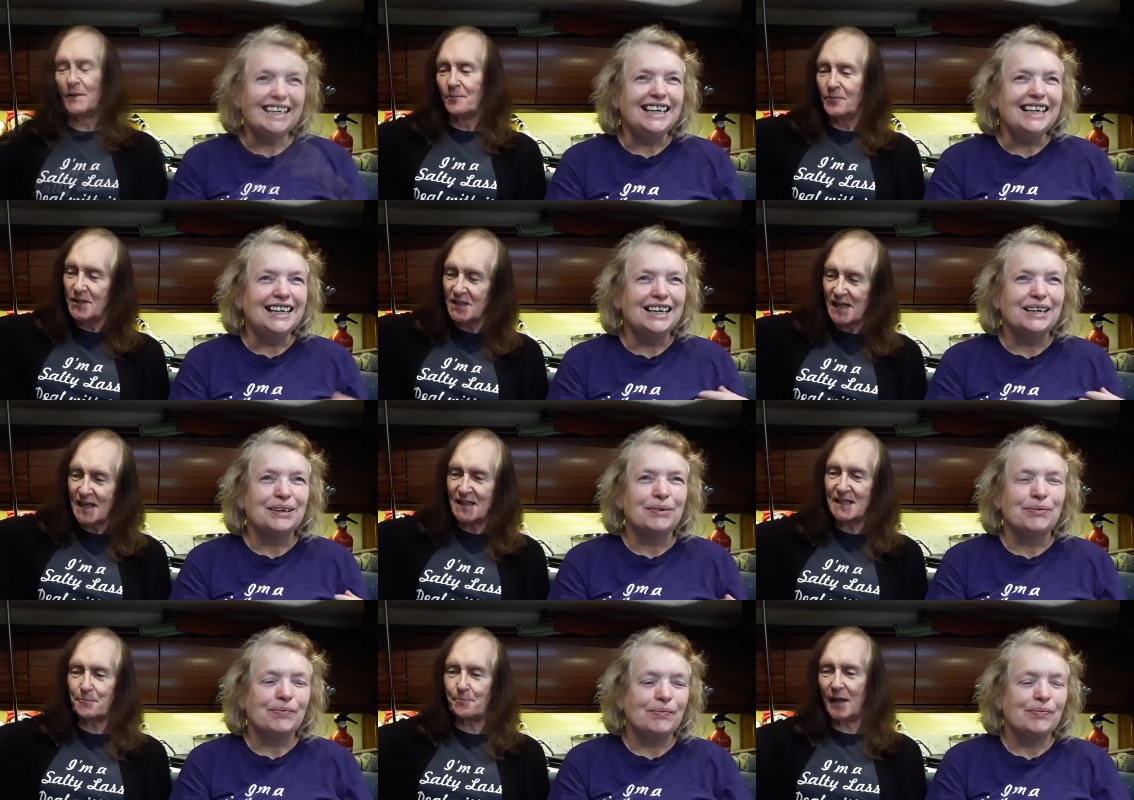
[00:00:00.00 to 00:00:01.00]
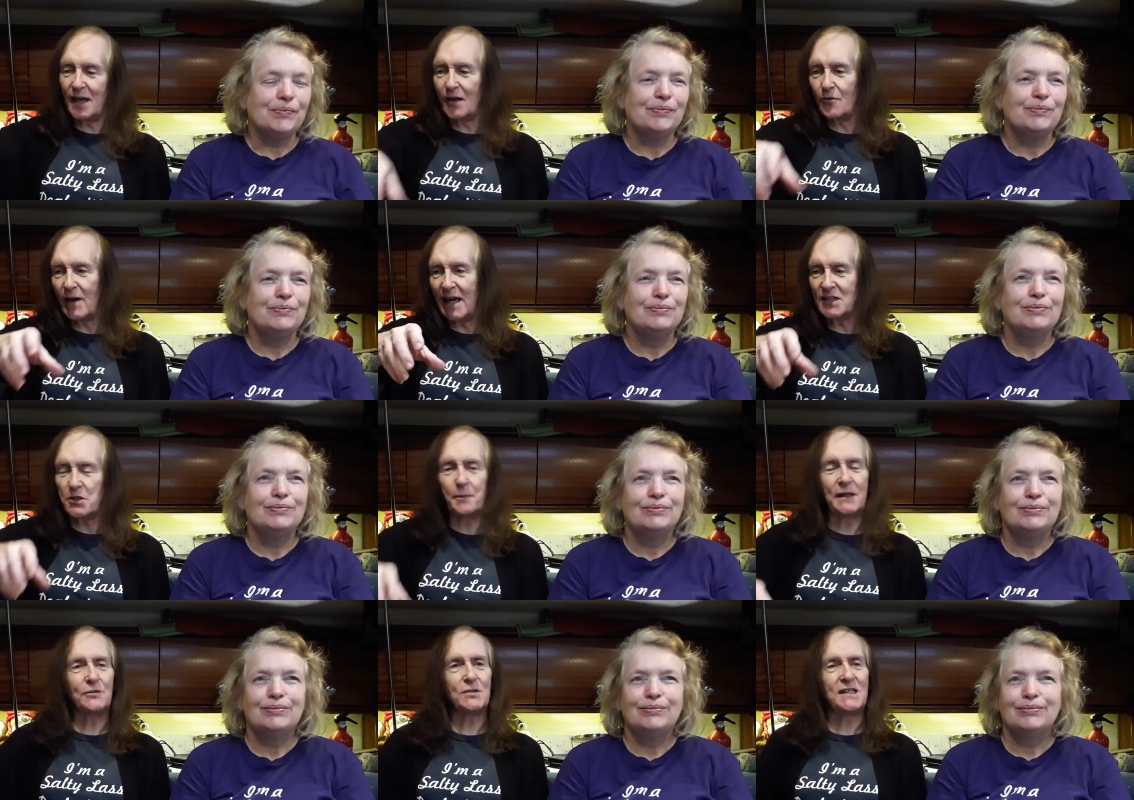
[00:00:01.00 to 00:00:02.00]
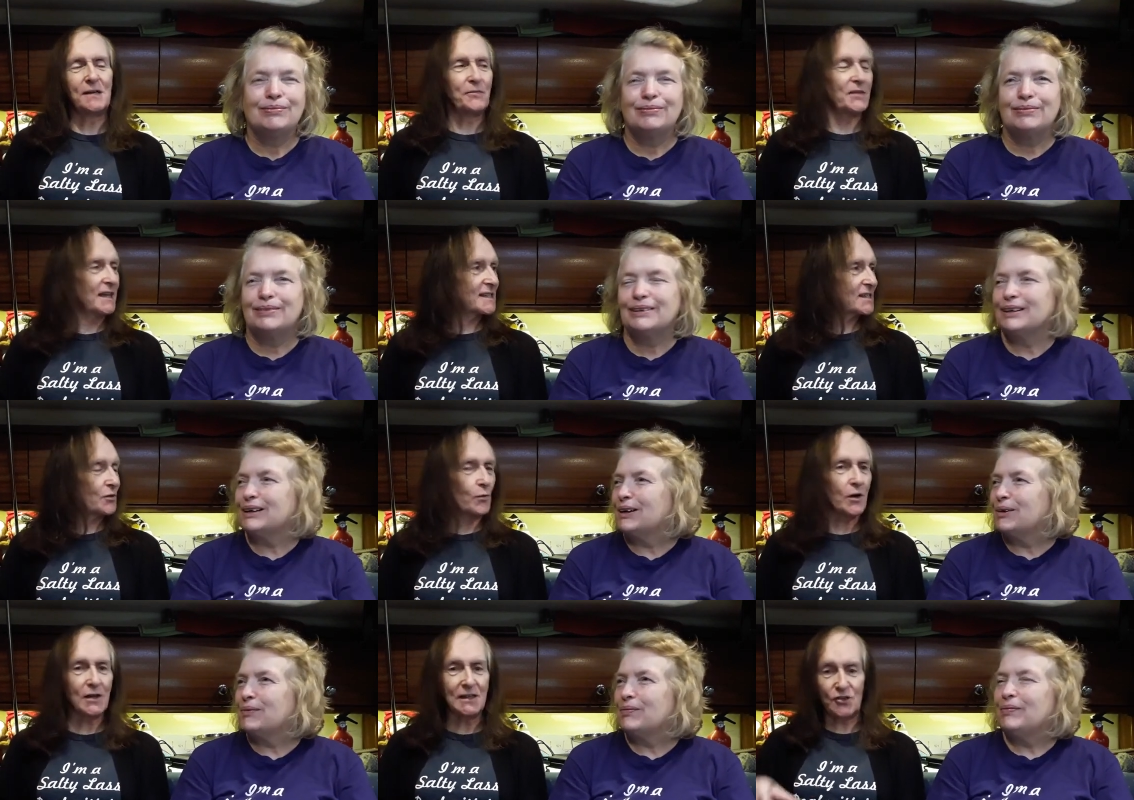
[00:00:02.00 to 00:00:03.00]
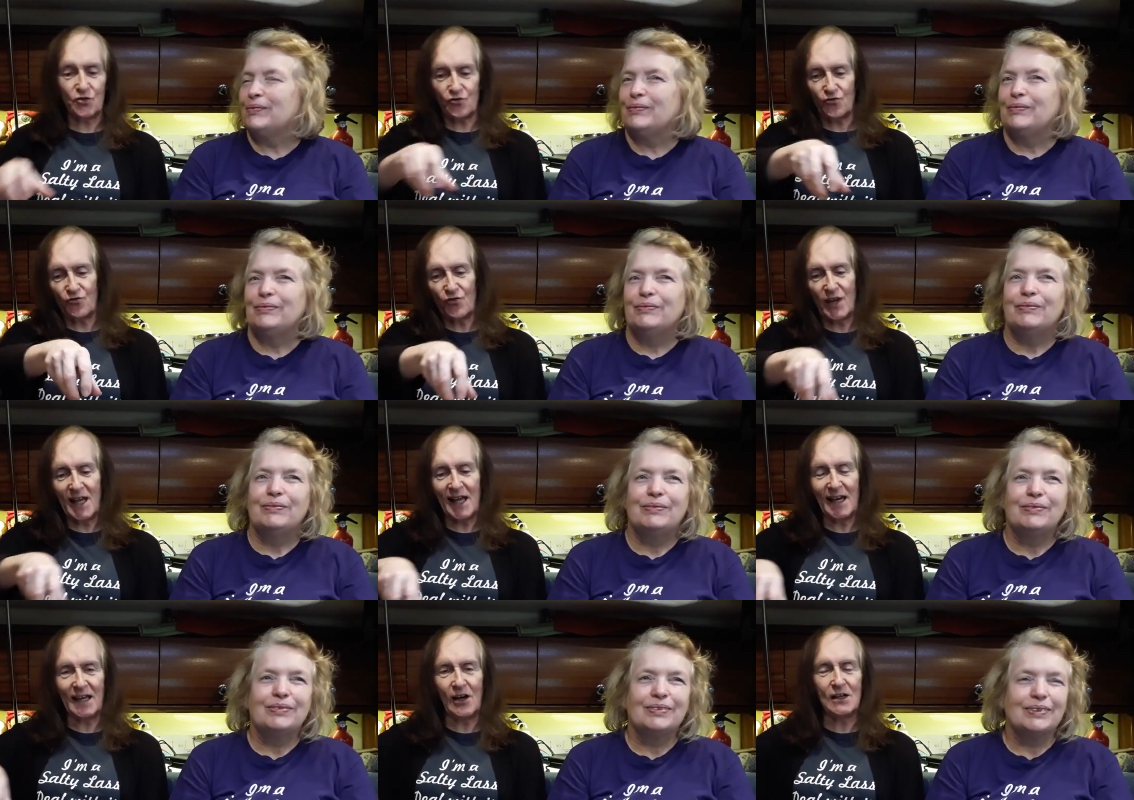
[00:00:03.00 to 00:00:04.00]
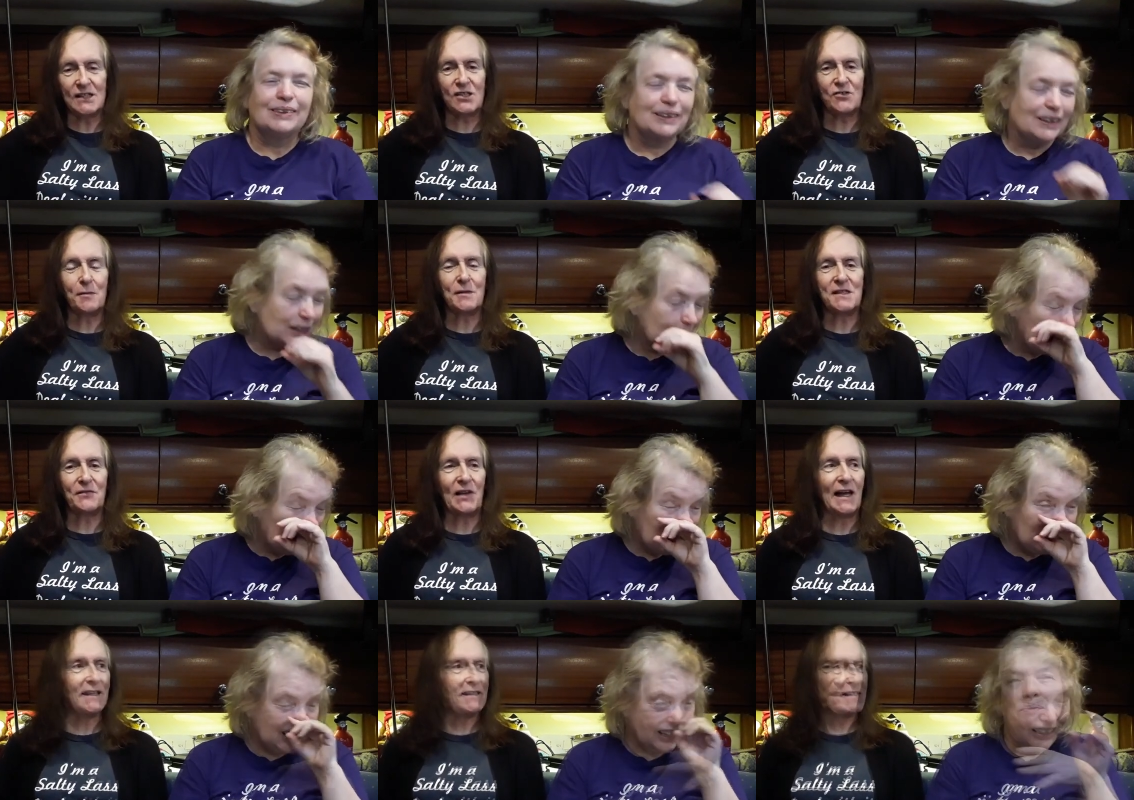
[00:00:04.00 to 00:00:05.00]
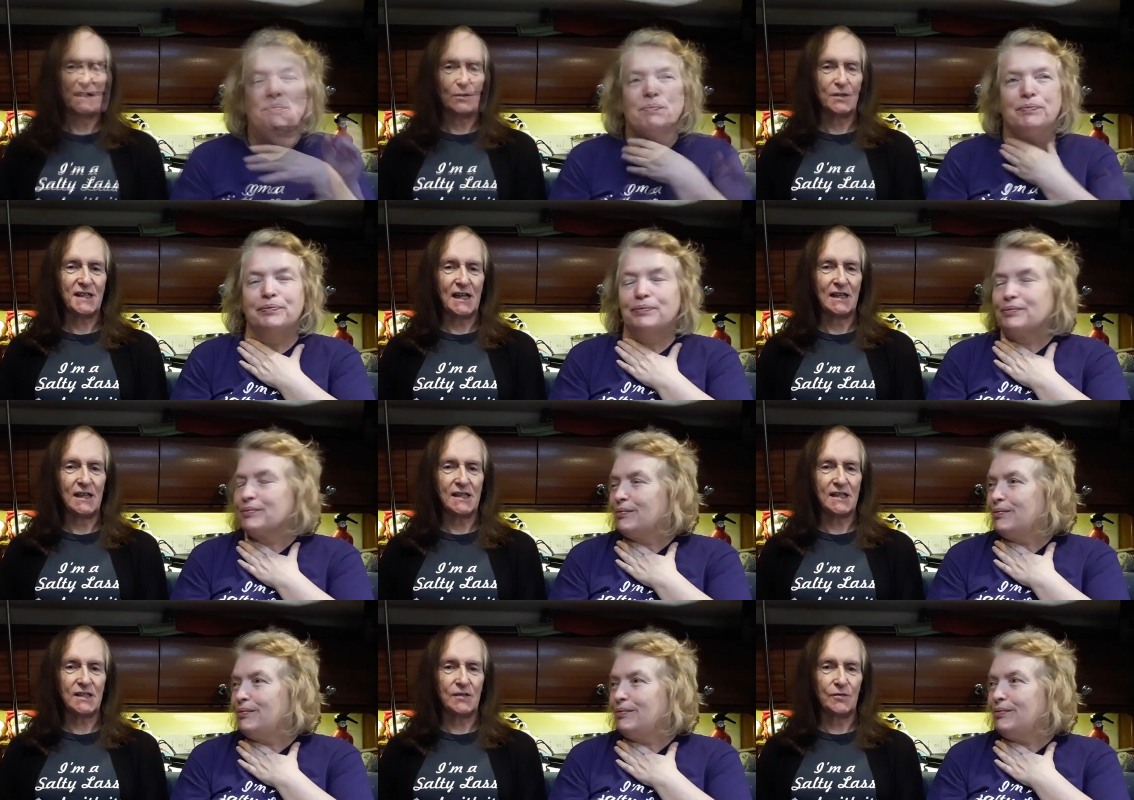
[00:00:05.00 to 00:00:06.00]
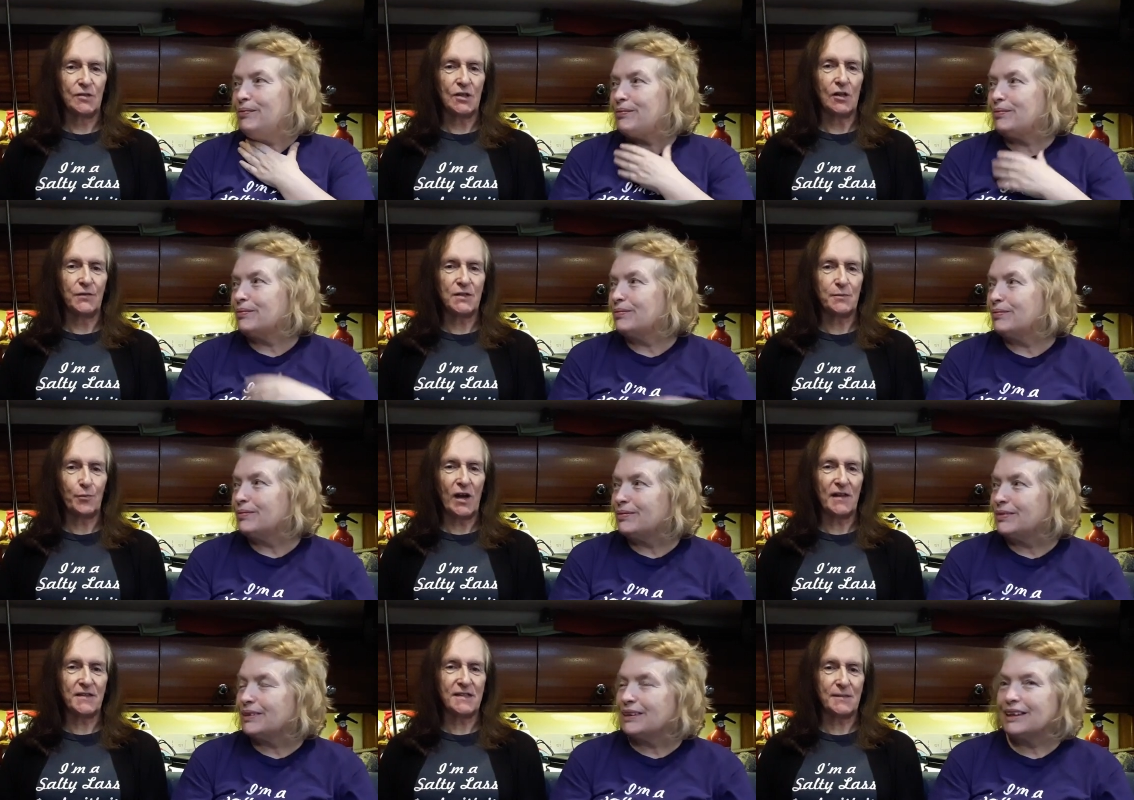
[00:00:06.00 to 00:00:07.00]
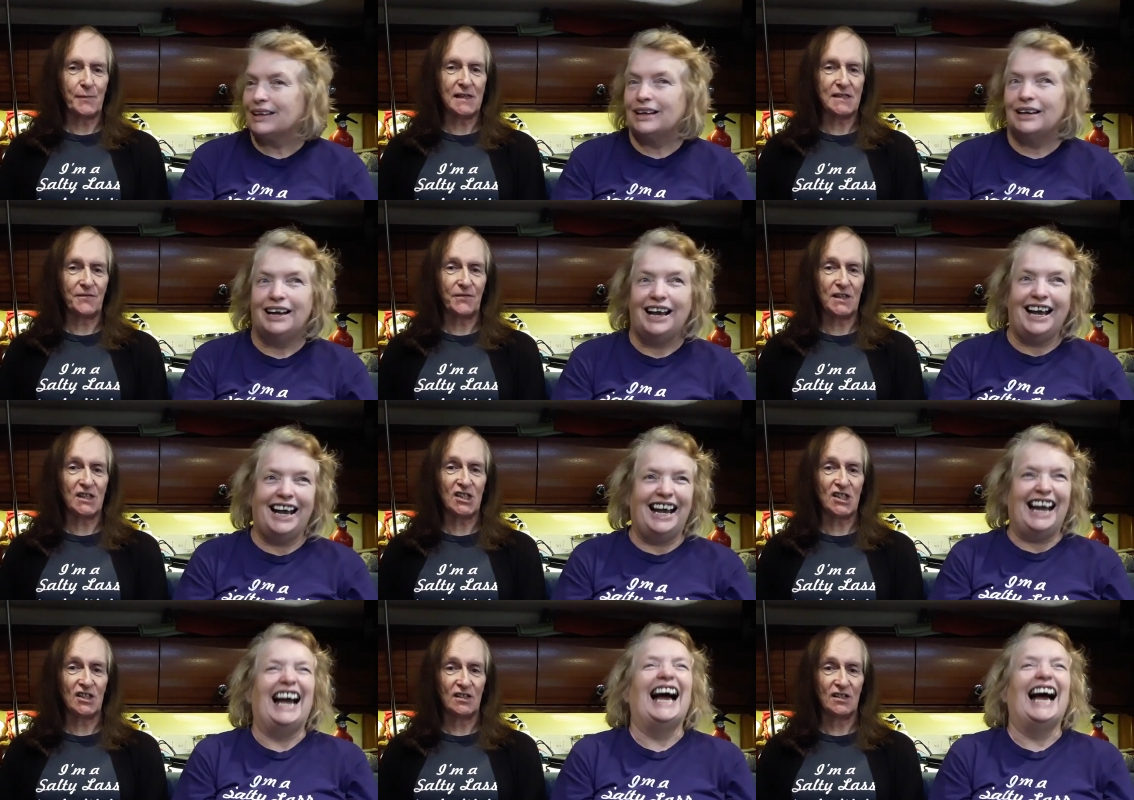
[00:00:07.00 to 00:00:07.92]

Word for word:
Speaker 1: But you just had these big grey torpedo shaped things in the water trailing out streamers of light. What they don't tell you is dolphins' breath smells of fish.